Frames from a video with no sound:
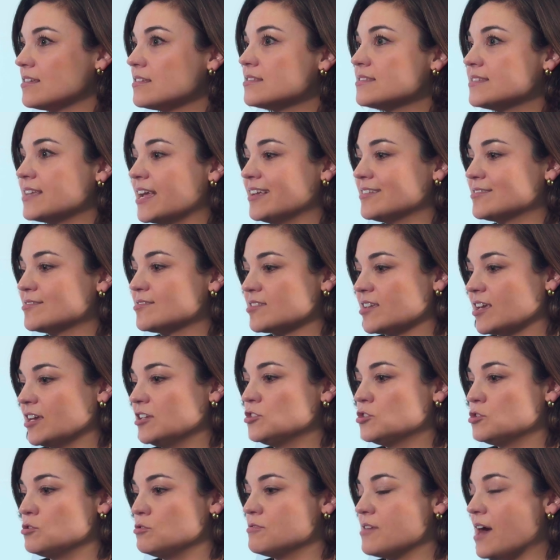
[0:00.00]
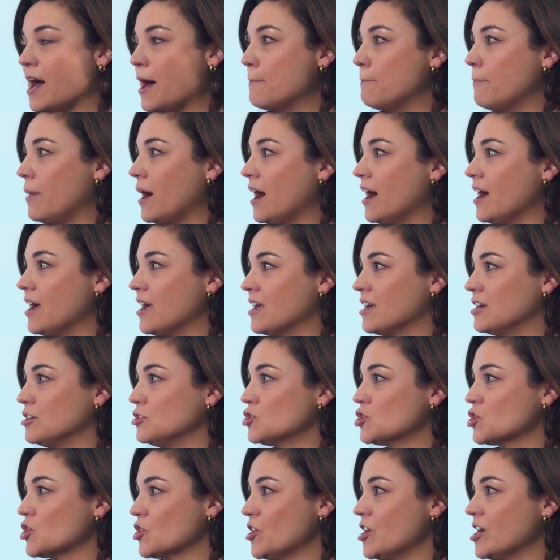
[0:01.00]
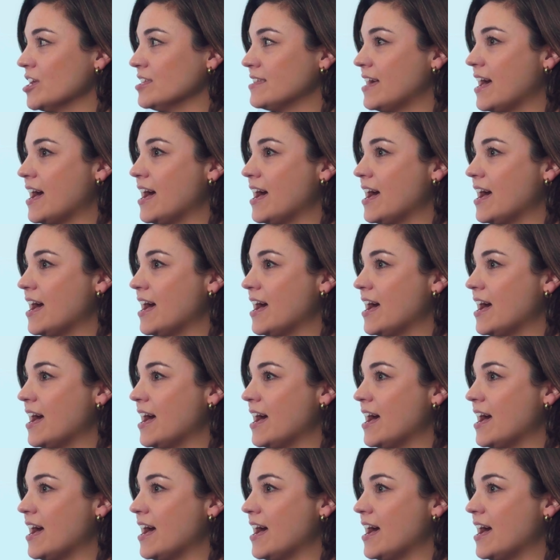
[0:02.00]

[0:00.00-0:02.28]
States can do that by ensuring